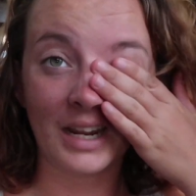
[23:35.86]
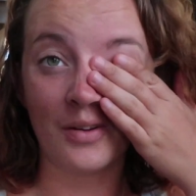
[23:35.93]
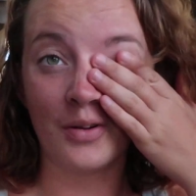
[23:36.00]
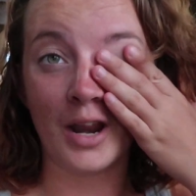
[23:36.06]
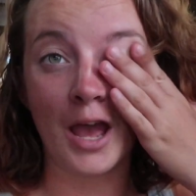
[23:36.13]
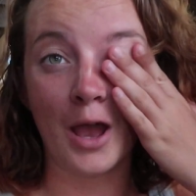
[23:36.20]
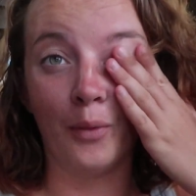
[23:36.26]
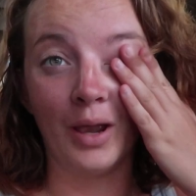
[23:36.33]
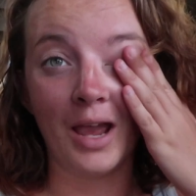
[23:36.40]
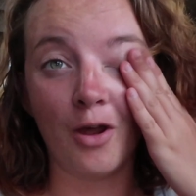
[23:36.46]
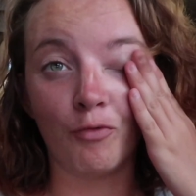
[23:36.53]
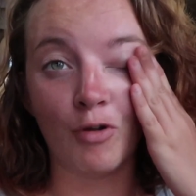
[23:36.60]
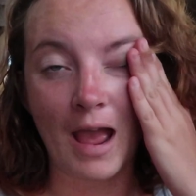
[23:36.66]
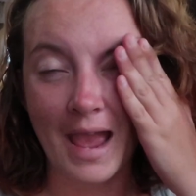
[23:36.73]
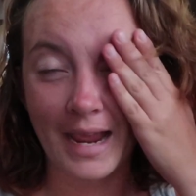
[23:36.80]
We don't know.
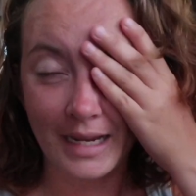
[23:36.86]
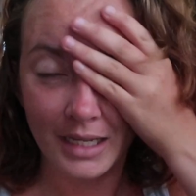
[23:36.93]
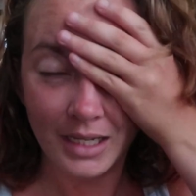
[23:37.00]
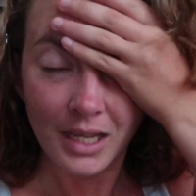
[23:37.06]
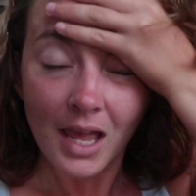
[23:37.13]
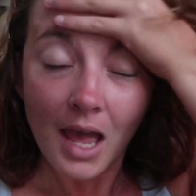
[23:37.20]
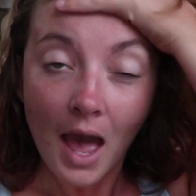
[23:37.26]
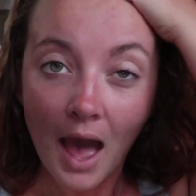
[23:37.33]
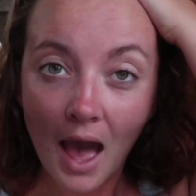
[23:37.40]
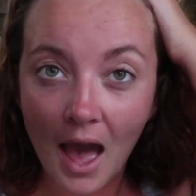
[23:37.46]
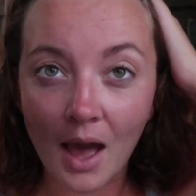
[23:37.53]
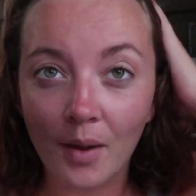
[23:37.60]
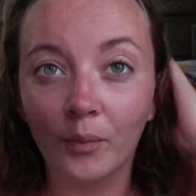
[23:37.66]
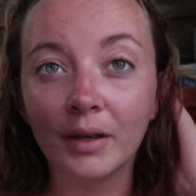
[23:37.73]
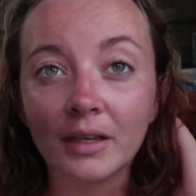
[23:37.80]
A ray.
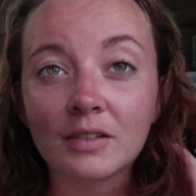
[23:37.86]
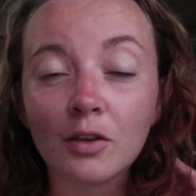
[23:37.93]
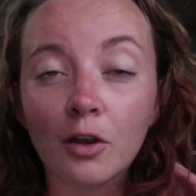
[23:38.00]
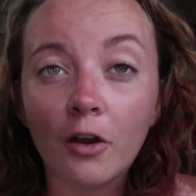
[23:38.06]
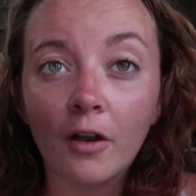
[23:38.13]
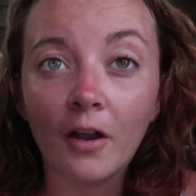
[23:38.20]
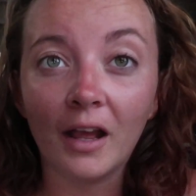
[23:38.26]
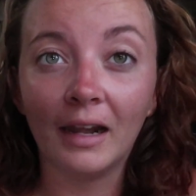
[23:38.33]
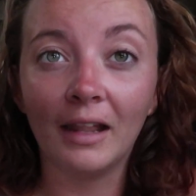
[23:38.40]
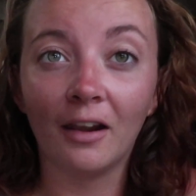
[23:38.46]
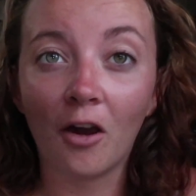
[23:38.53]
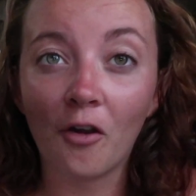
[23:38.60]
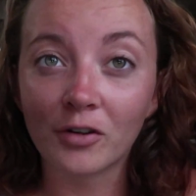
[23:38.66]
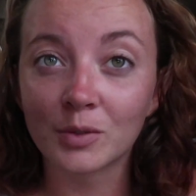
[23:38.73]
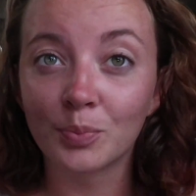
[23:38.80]
We saw a
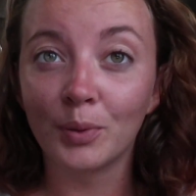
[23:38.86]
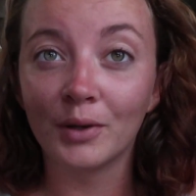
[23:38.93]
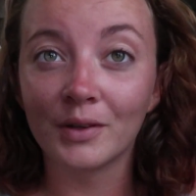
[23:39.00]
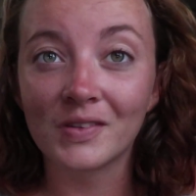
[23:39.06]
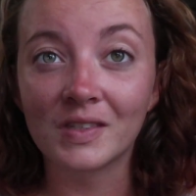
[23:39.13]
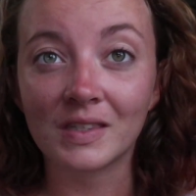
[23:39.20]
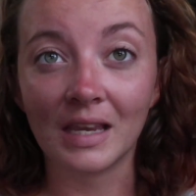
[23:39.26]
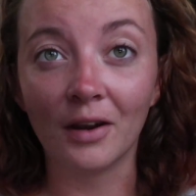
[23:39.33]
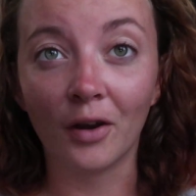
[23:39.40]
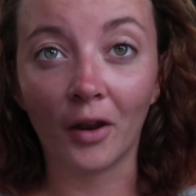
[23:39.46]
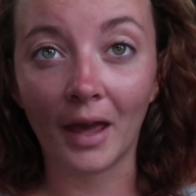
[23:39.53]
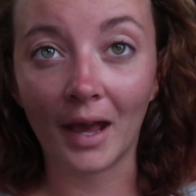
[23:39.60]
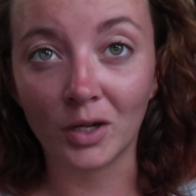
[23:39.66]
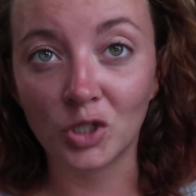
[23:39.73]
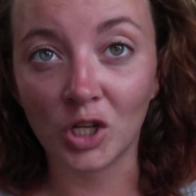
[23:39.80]
little octopus sitting
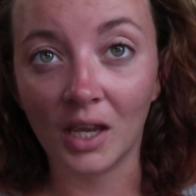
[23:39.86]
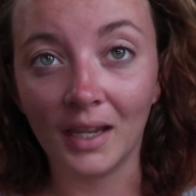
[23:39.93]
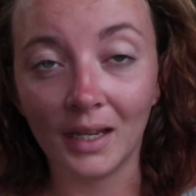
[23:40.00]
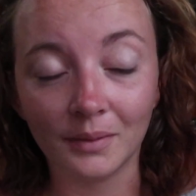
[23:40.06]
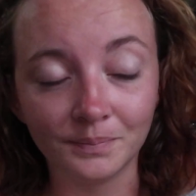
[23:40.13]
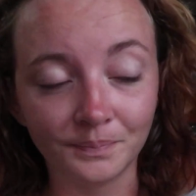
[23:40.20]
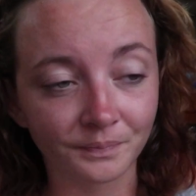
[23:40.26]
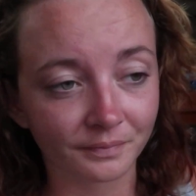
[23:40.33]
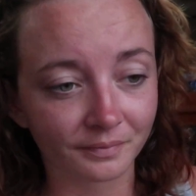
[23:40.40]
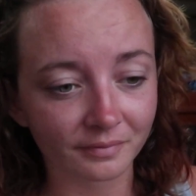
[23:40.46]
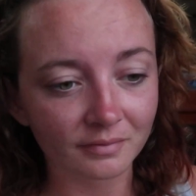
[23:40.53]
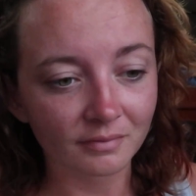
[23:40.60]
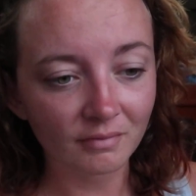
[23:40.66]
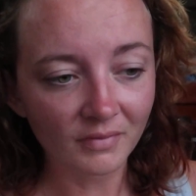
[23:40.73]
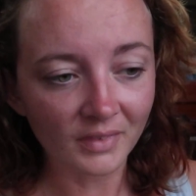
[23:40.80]
on our chain.
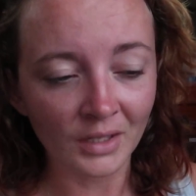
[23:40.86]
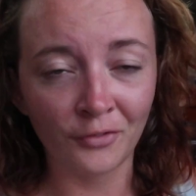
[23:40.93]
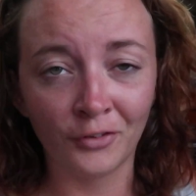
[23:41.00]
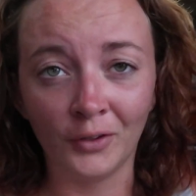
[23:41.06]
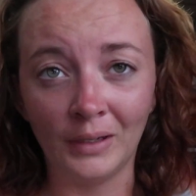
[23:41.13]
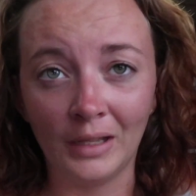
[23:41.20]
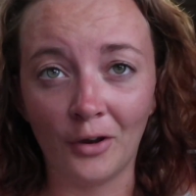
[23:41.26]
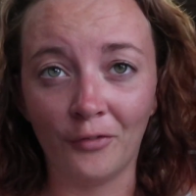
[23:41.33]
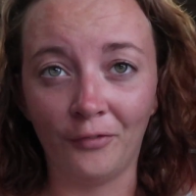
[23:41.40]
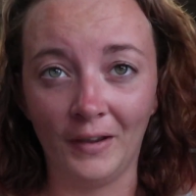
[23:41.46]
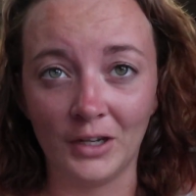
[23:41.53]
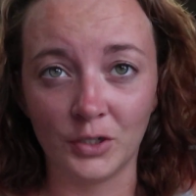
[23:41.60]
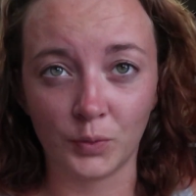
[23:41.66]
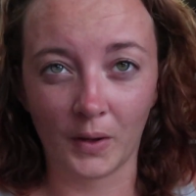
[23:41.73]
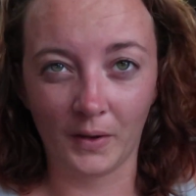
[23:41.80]
A few little
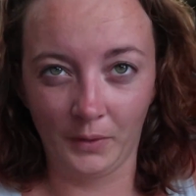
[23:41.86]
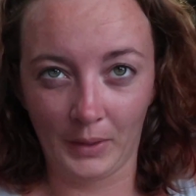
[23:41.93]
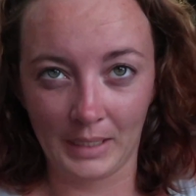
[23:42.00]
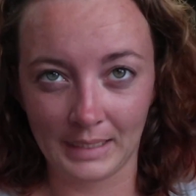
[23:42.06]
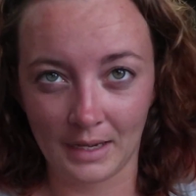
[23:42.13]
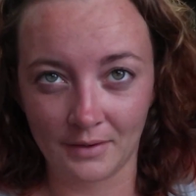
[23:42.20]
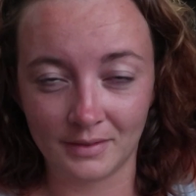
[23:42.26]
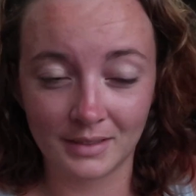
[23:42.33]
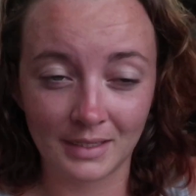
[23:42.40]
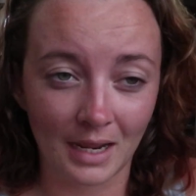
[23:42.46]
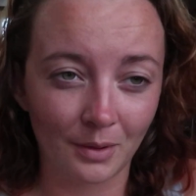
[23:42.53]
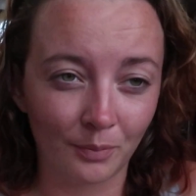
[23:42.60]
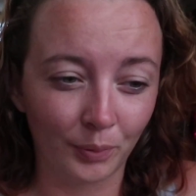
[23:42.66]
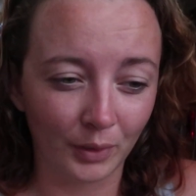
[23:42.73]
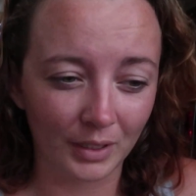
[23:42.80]
fish. We only went down to
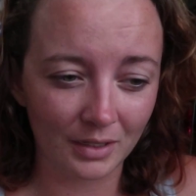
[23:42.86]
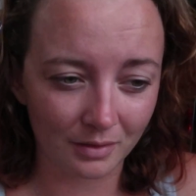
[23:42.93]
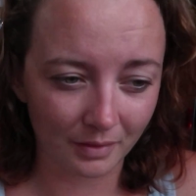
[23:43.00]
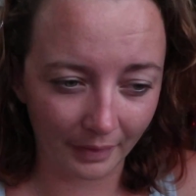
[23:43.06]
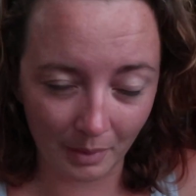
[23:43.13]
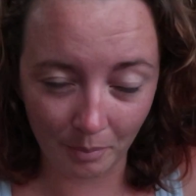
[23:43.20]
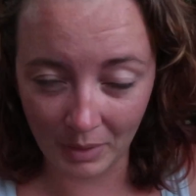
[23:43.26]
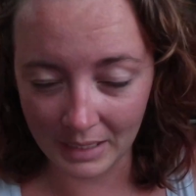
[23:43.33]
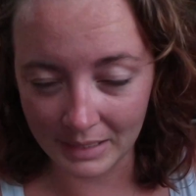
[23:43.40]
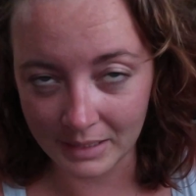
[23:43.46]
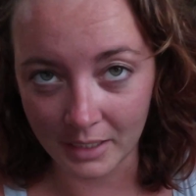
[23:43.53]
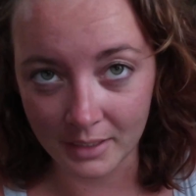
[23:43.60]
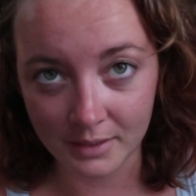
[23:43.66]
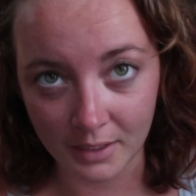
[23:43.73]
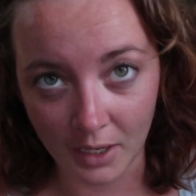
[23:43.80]
10 points on the
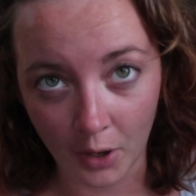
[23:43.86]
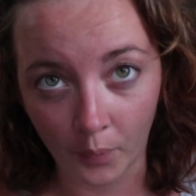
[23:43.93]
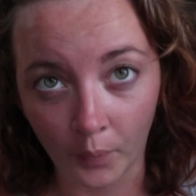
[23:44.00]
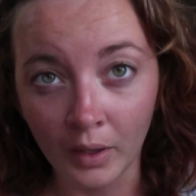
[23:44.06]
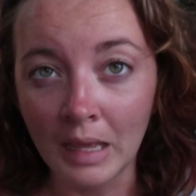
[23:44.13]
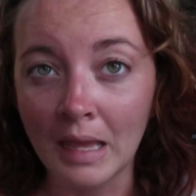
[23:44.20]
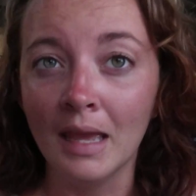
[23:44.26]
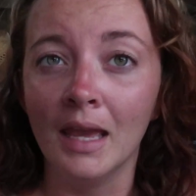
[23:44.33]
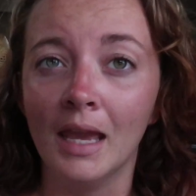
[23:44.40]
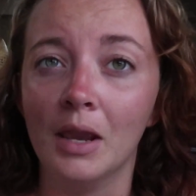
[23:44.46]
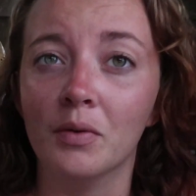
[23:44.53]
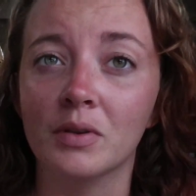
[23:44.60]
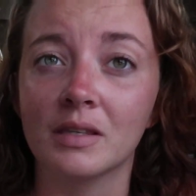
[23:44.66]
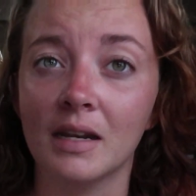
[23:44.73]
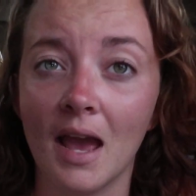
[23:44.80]
meters, so
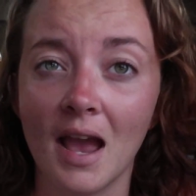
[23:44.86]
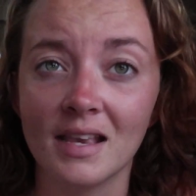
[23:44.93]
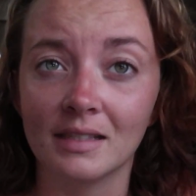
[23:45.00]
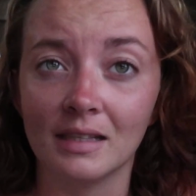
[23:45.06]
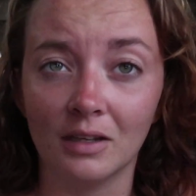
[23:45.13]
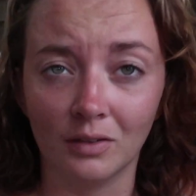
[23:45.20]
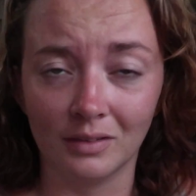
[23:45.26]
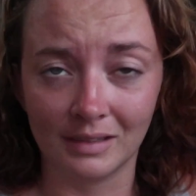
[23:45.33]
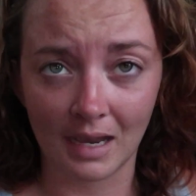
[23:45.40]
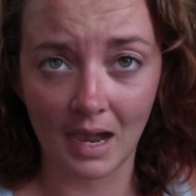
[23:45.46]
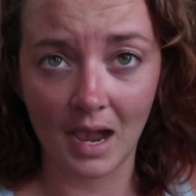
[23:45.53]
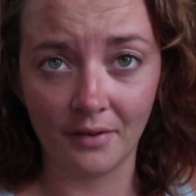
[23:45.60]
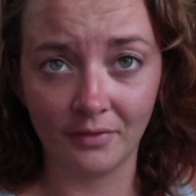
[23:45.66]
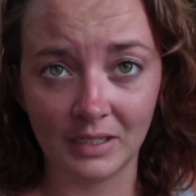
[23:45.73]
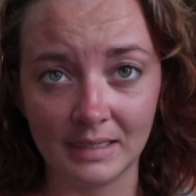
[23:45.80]
it was a nice little
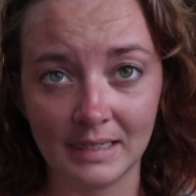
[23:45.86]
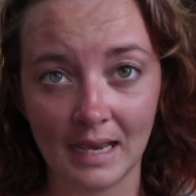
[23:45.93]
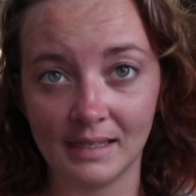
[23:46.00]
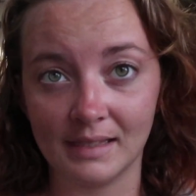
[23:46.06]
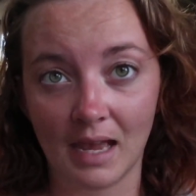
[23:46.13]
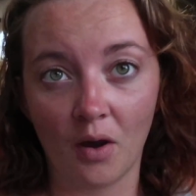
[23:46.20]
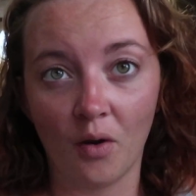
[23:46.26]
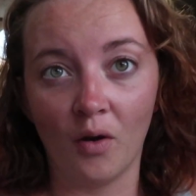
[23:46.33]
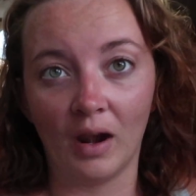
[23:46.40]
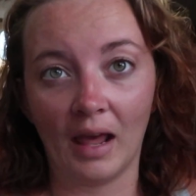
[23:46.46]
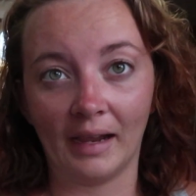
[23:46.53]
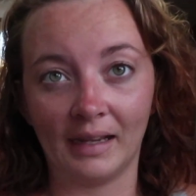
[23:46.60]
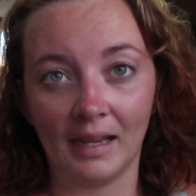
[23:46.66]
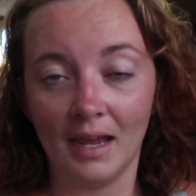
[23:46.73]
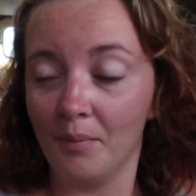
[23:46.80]
dive to test out all
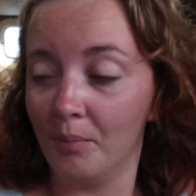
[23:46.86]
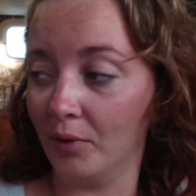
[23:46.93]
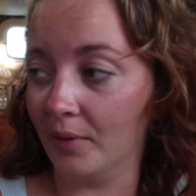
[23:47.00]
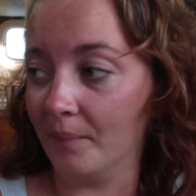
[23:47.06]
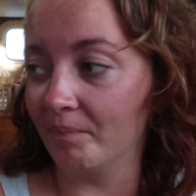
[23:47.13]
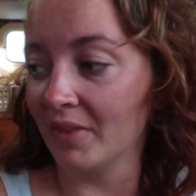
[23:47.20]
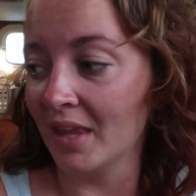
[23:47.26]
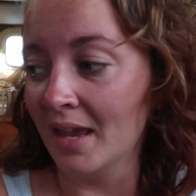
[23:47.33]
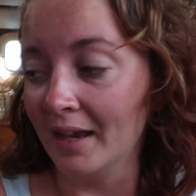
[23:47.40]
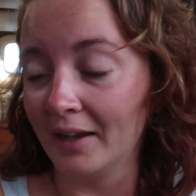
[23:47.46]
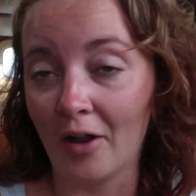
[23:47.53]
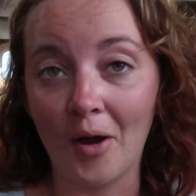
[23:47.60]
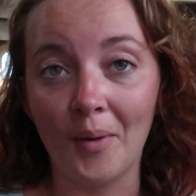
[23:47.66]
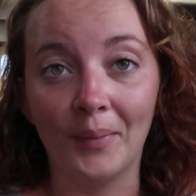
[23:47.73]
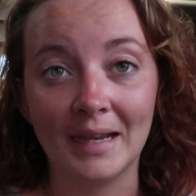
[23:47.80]
our kit, but
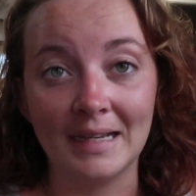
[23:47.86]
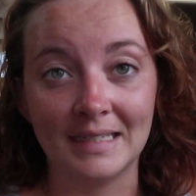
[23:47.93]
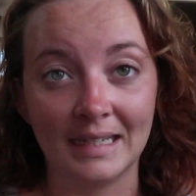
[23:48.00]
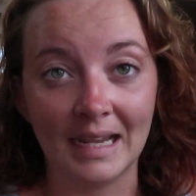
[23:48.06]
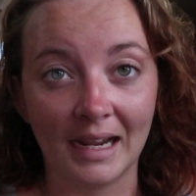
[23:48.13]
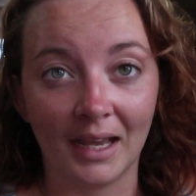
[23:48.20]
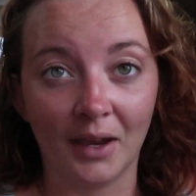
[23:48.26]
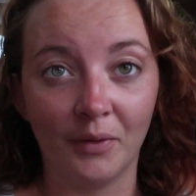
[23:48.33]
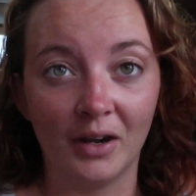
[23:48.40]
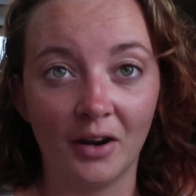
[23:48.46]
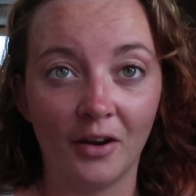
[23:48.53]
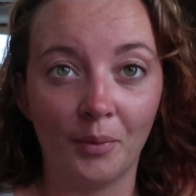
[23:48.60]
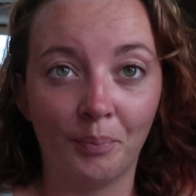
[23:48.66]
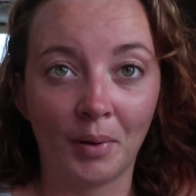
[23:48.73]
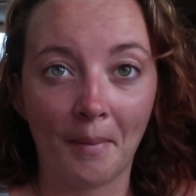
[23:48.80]
can't wait to get going
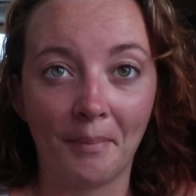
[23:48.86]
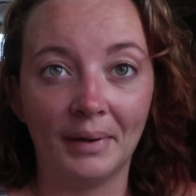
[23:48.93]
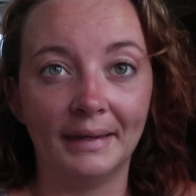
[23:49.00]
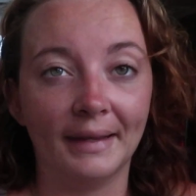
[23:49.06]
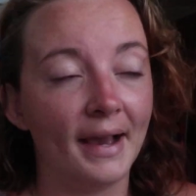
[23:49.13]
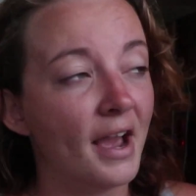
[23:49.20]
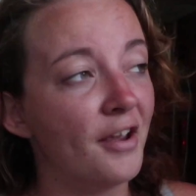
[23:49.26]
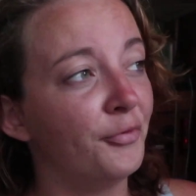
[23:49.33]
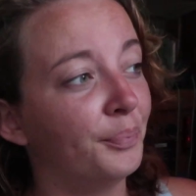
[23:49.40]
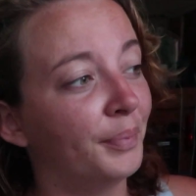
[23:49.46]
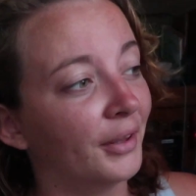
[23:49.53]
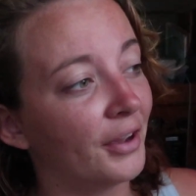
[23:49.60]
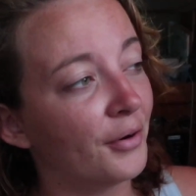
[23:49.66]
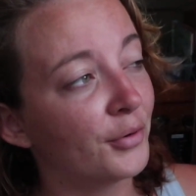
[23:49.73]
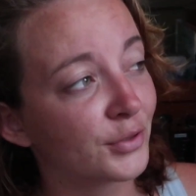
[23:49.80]
on a proper dive.
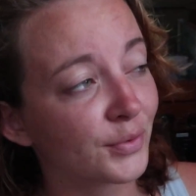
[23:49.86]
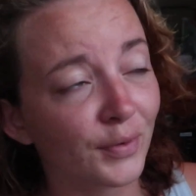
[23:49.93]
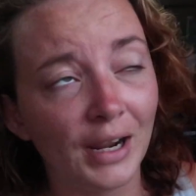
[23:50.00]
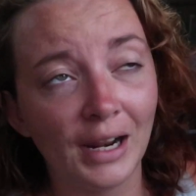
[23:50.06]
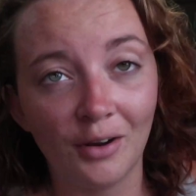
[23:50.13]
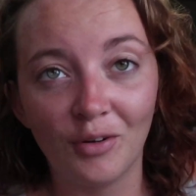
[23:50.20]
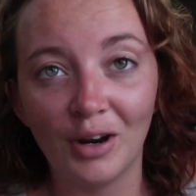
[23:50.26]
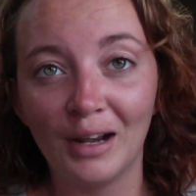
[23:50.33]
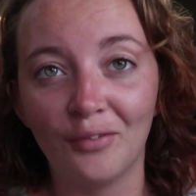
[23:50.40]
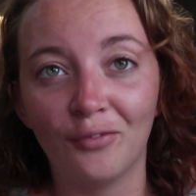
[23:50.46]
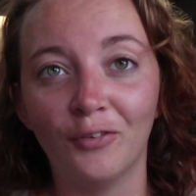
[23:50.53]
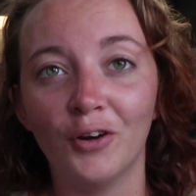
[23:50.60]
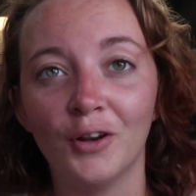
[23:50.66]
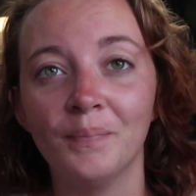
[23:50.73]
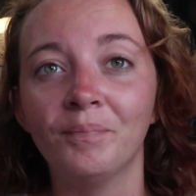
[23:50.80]
But it was really, really
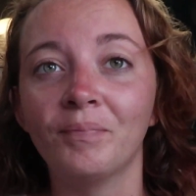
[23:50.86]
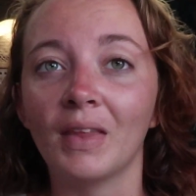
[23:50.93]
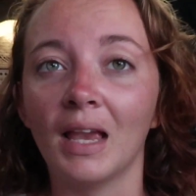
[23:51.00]
fun.